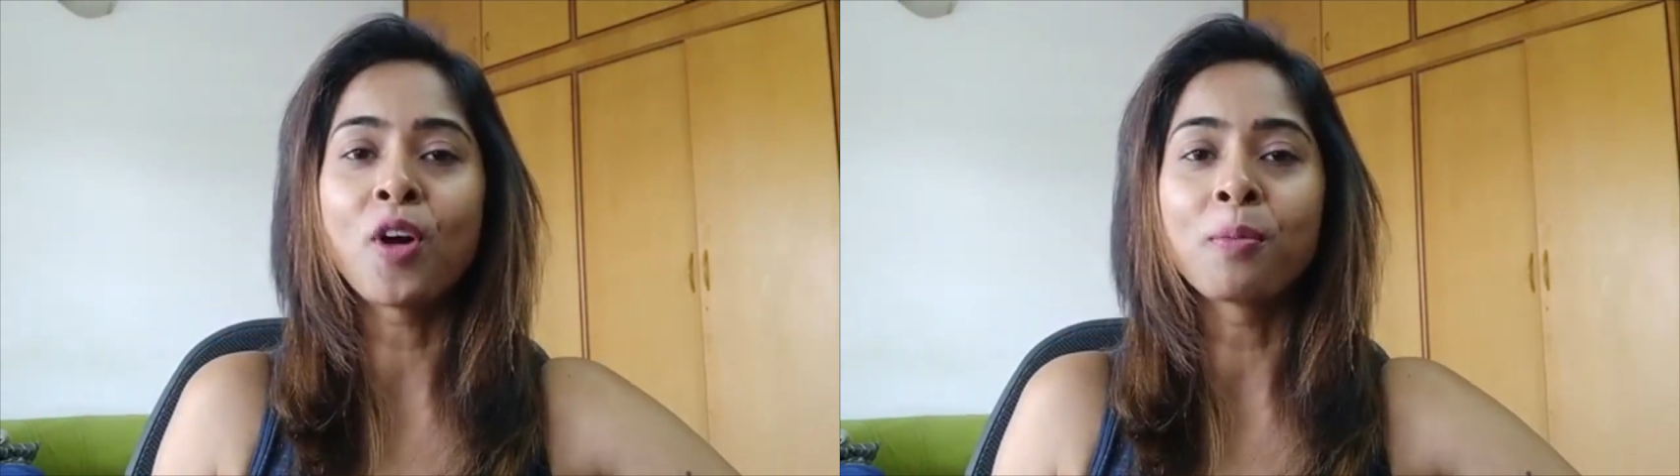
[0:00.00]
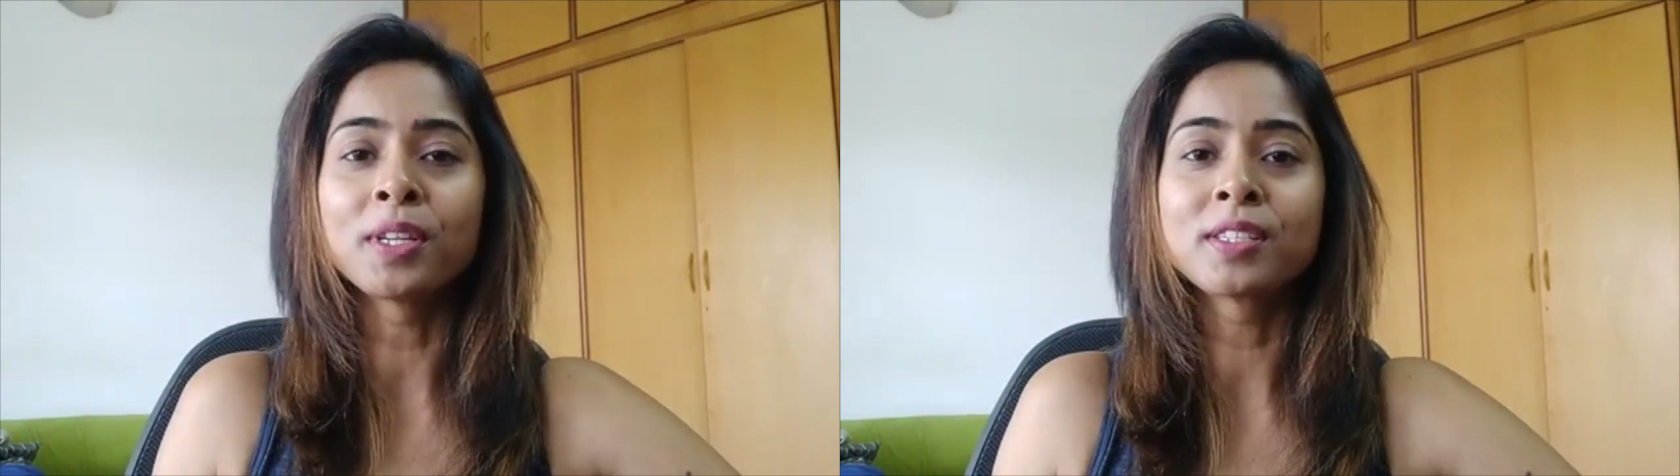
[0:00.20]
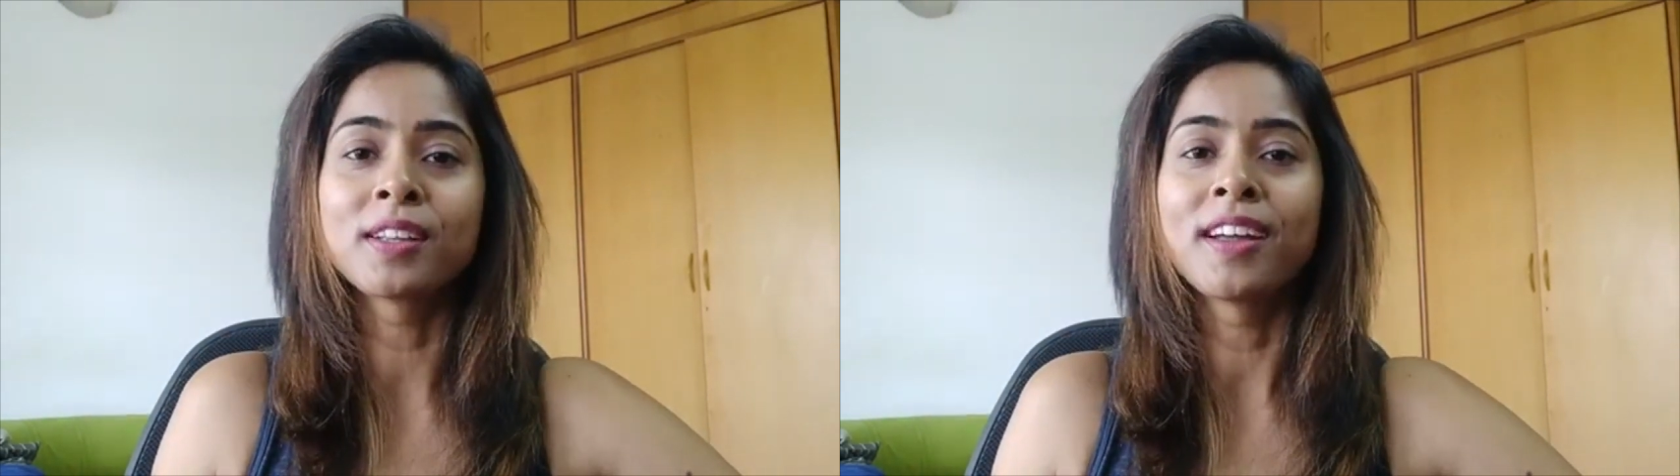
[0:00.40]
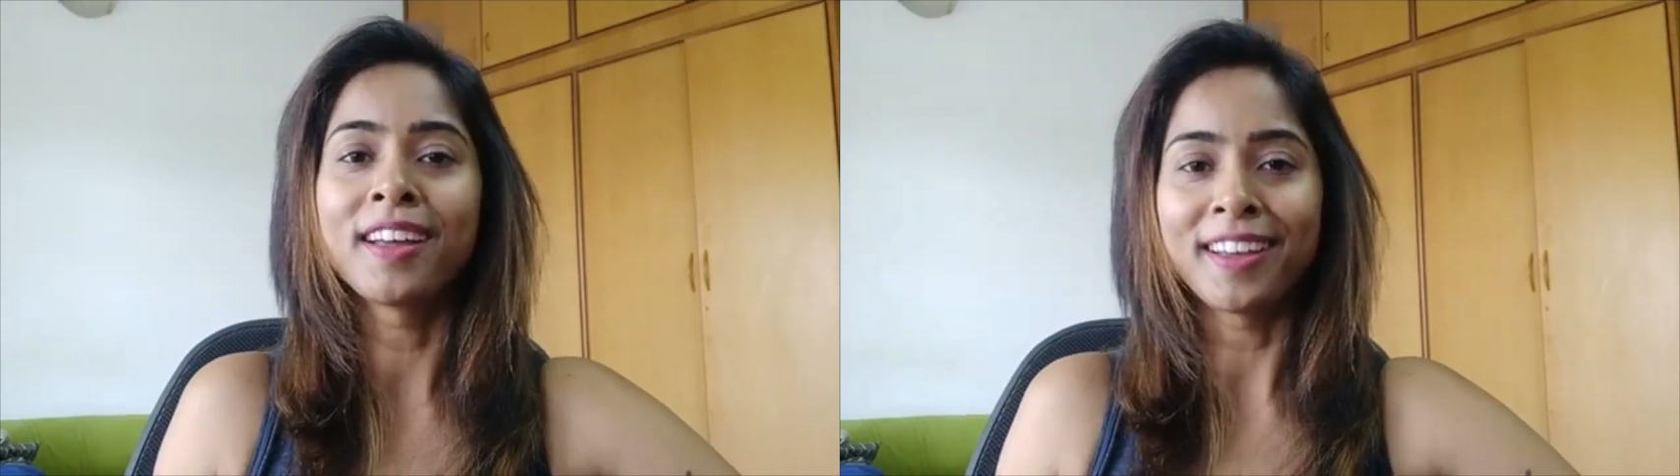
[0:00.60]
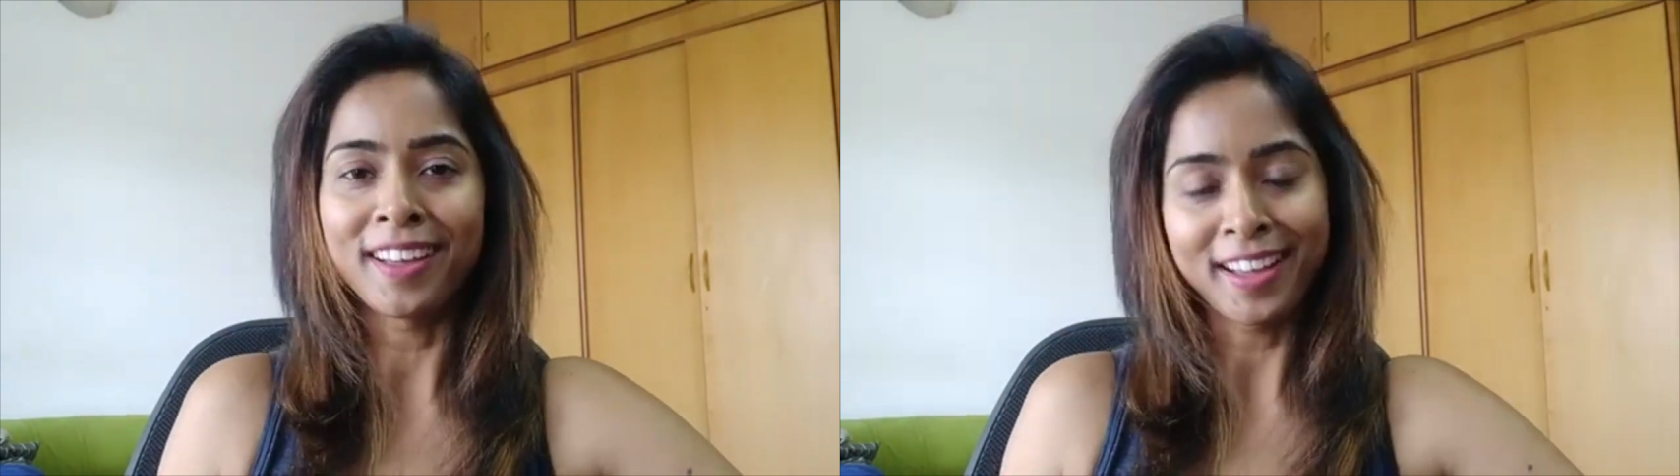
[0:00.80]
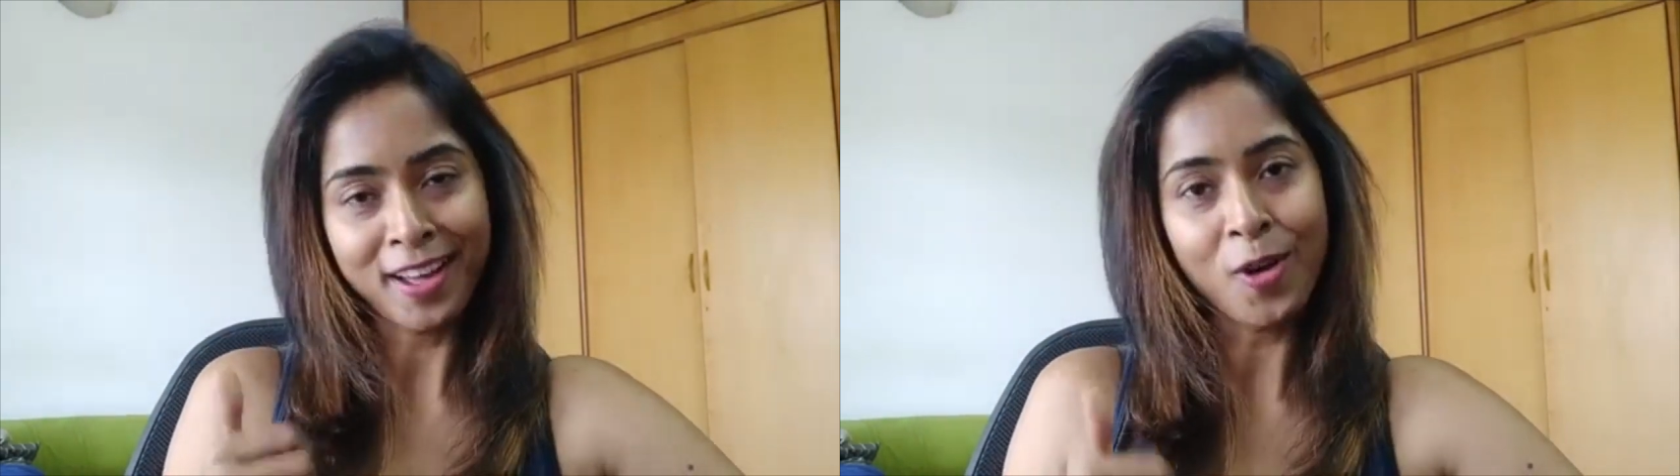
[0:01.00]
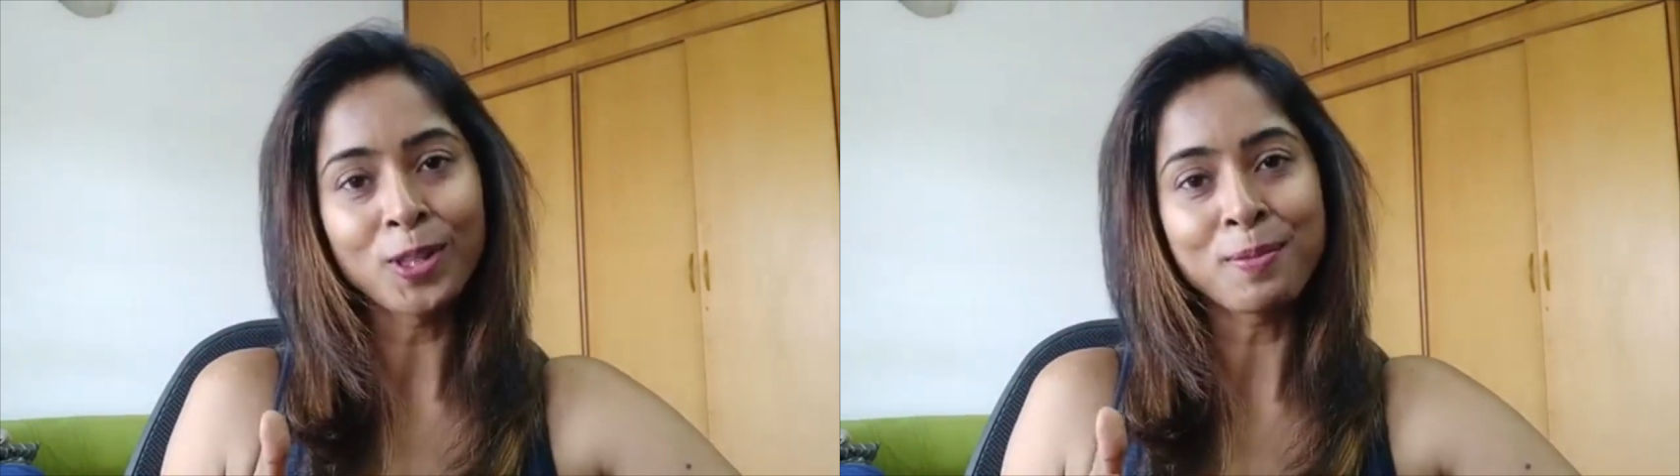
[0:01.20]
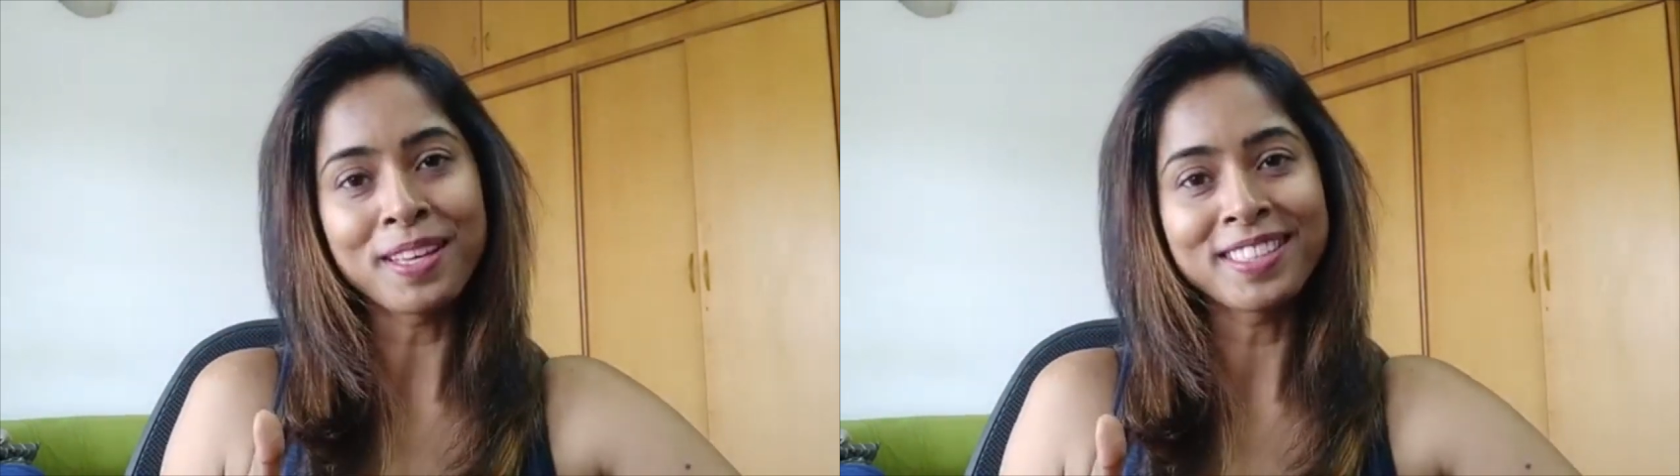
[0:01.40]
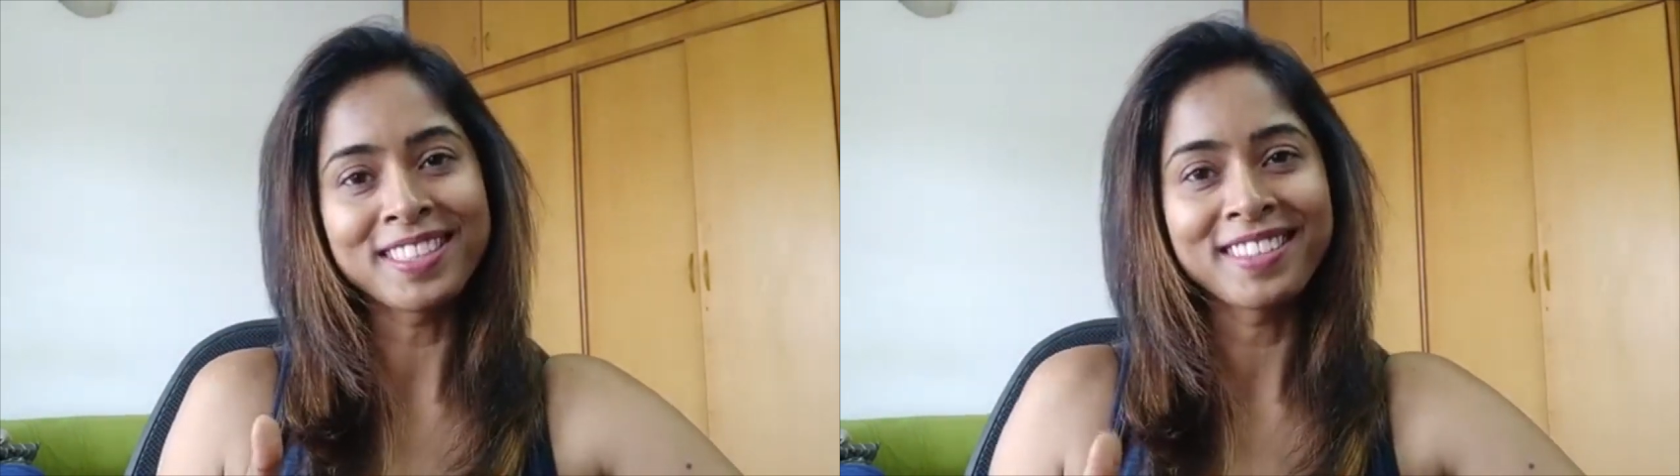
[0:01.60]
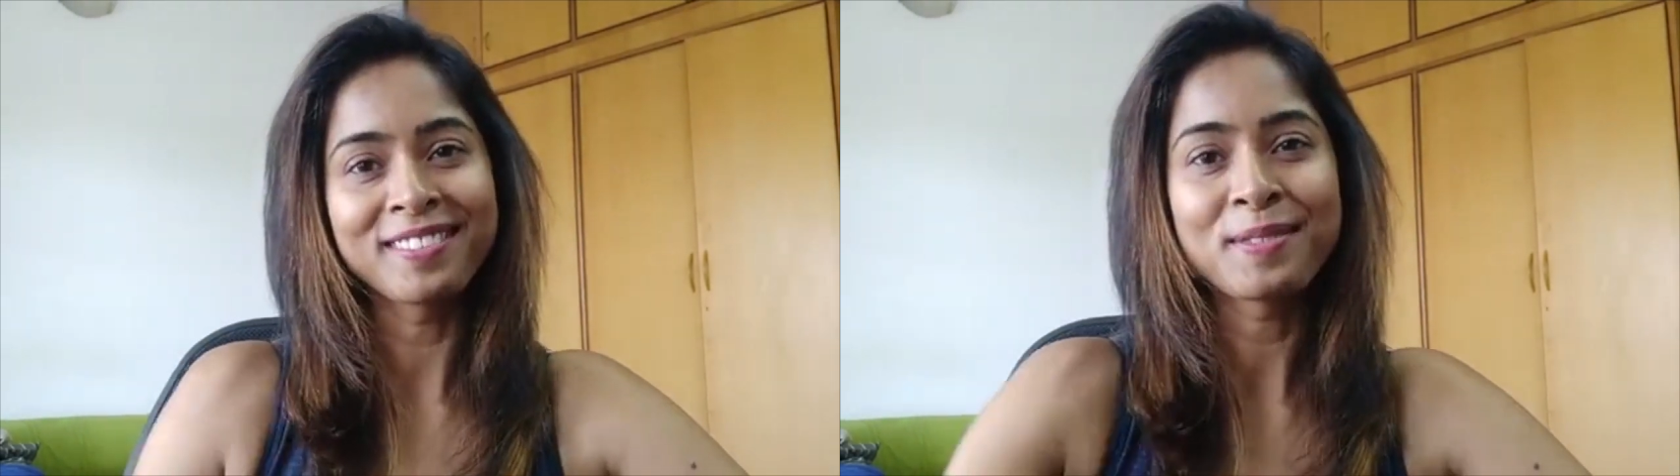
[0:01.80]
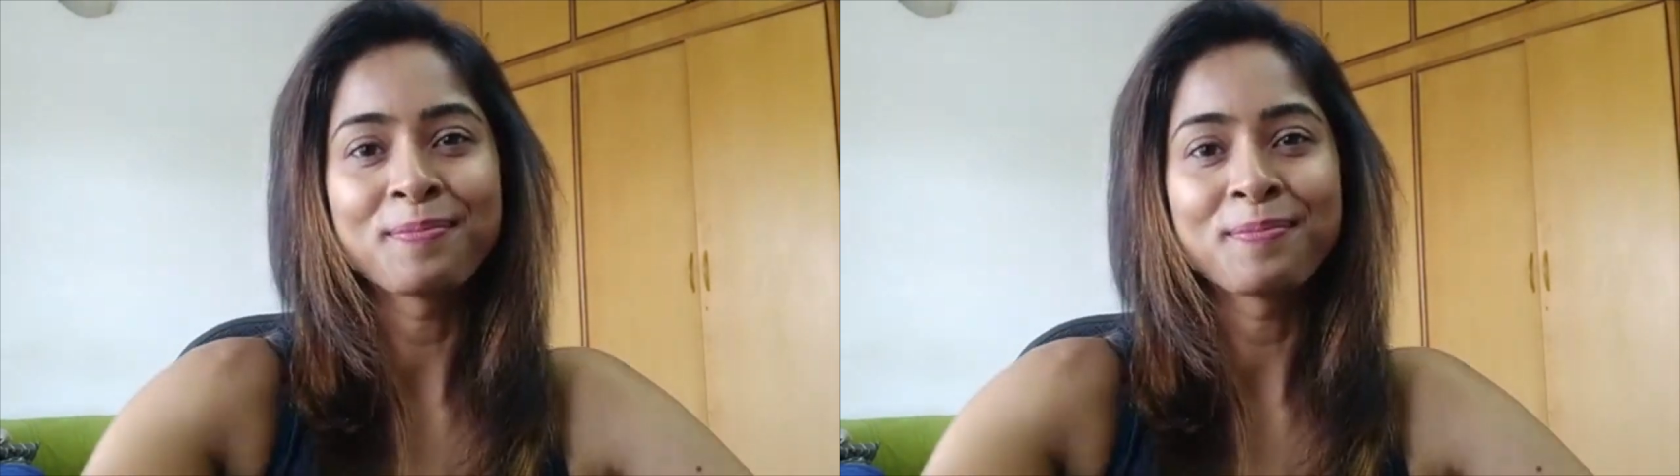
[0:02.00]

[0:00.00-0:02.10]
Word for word: comment. All the best.